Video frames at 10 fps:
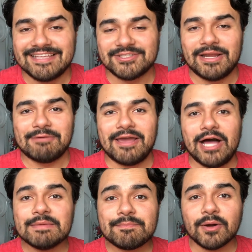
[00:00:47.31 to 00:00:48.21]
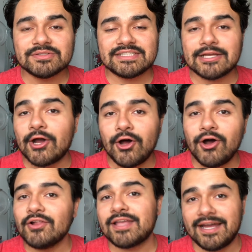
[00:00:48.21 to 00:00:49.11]
So anyway, I'll be posting
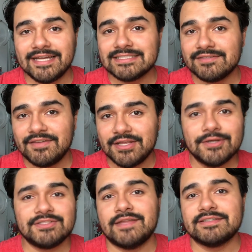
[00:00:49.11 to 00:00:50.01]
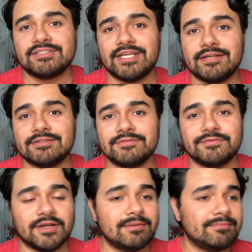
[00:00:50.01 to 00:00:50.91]
all kinds of videos on this channel,
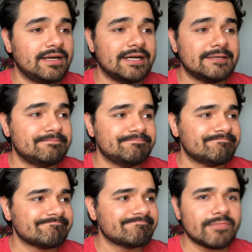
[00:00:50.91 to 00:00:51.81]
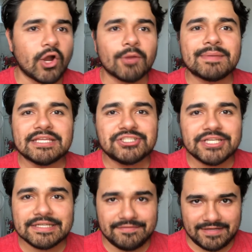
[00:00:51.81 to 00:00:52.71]
from um,
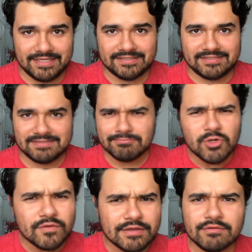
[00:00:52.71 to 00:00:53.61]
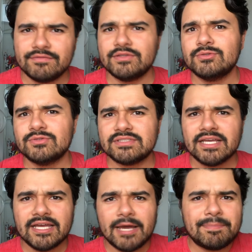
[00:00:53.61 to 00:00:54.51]
RPG advice, movie reviews,
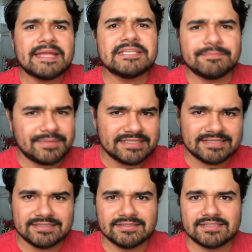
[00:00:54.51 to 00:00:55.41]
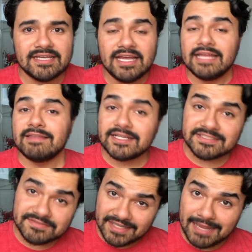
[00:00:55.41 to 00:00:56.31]
opinion pieces,
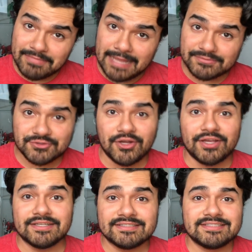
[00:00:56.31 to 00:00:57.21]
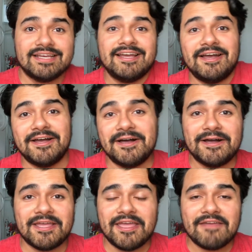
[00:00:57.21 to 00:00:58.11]
lots of time-lapse drawings.
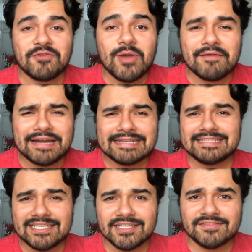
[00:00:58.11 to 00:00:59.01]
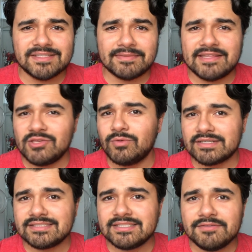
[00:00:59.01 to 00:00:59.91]
Uh, if you have an idea of something that you
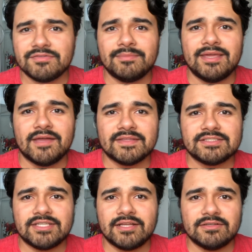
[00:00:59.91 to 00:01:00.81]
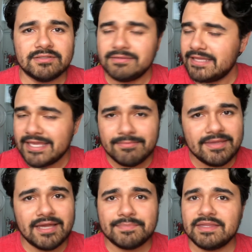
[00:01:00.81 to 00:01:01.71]
want to see from me on this channel, hit
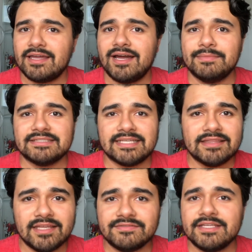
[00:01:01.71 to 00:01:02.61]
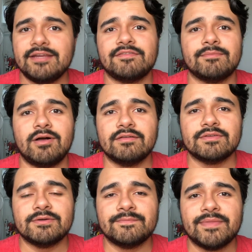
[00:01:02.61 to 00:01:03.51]
me up in the comments. I'd love to hear from all
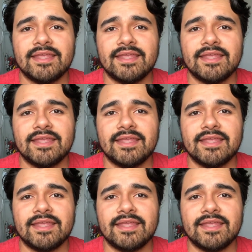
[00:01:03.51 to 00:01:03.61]
of you.